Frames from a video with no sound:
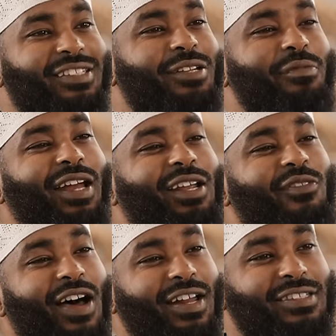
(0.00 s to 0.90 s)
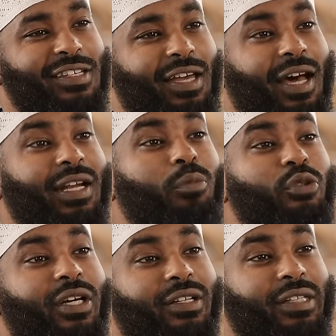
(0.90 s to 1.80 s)
Salman al-Farisi and Abu
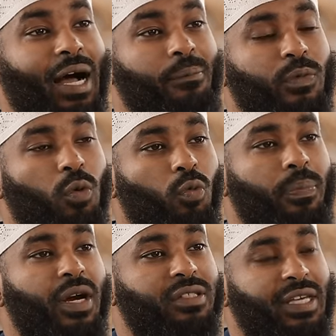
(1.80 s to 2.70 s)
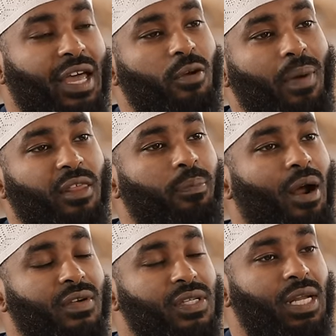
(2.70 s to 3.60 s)
Darda were paired together by the
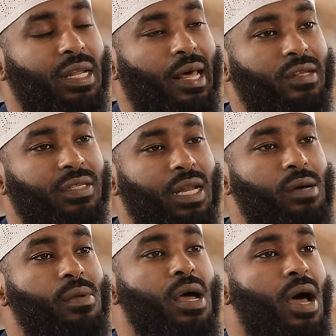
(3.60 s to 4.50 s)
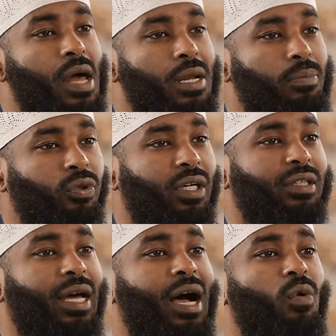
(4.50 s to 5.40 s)
Prophet sallallahu alaihi wasallam. And Abu
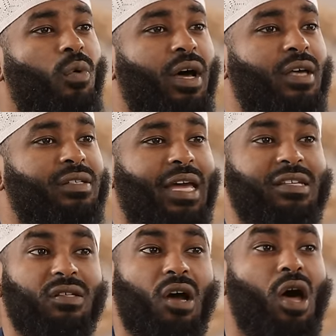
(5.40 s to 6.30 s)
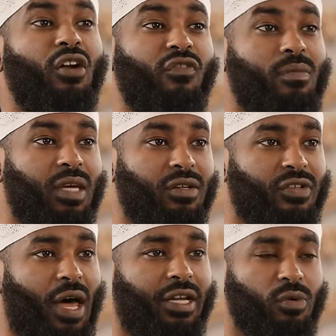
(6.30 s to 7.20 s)
Darda was a scholar from the
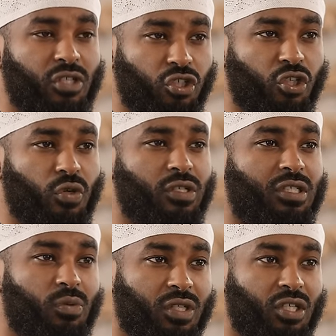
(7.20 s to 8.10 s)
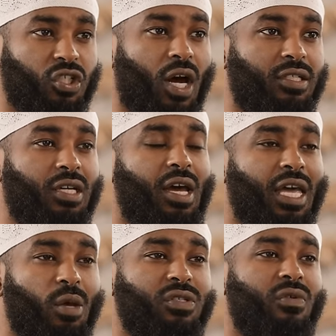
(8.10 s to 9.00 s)
Ansar. He was a jurist, he was a judge,
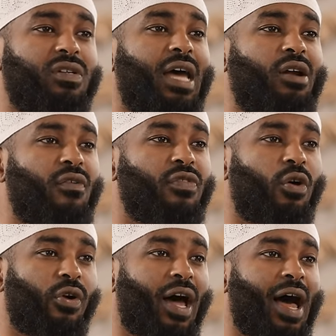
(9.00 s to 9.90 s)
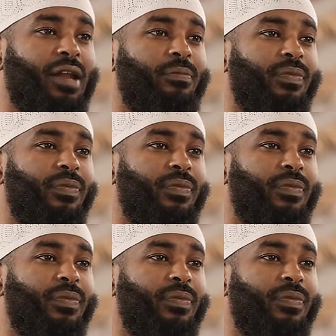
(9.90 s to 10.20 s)
he was a reciter of the Quran.